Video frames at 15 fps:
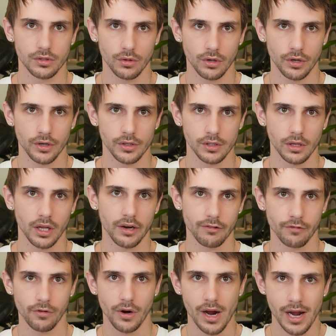stores, a lot
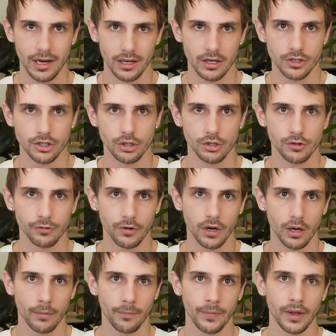of variety to choose
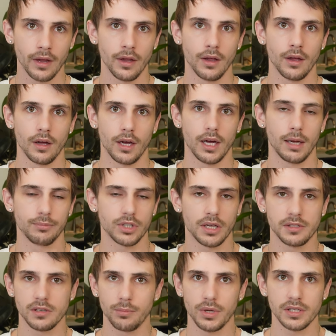from um,
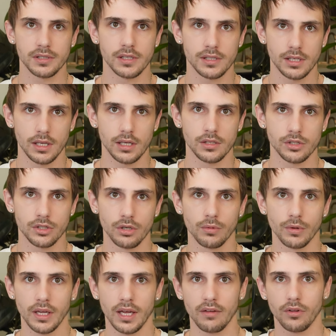tons of businesses. So you
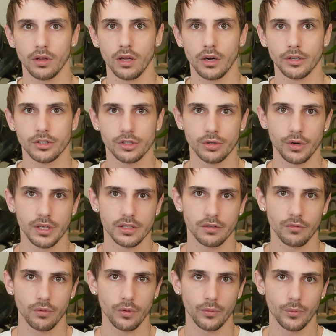really have a large choice
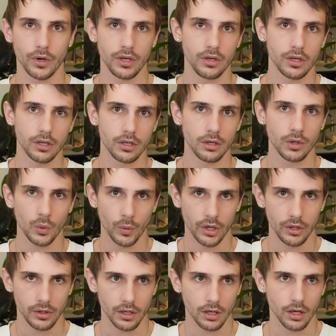of what you can do and where
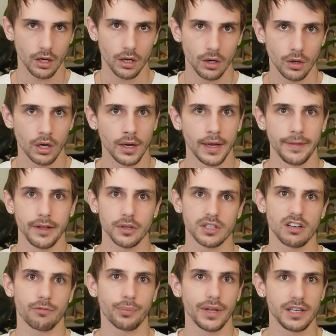you can go. And they also
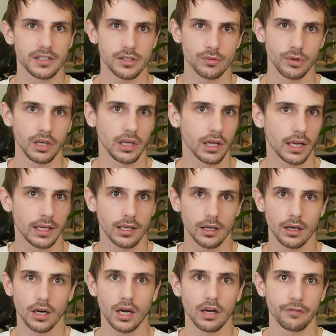have places where you can like get a
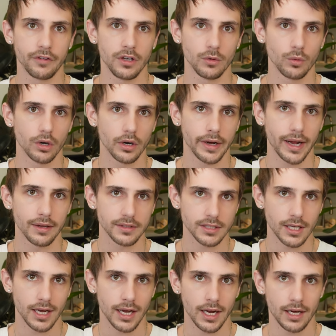coffee and work
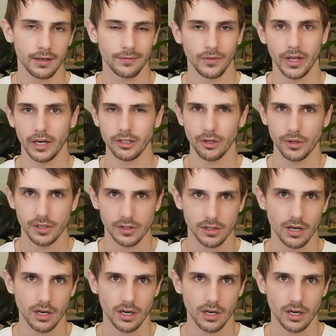outside. And I know this is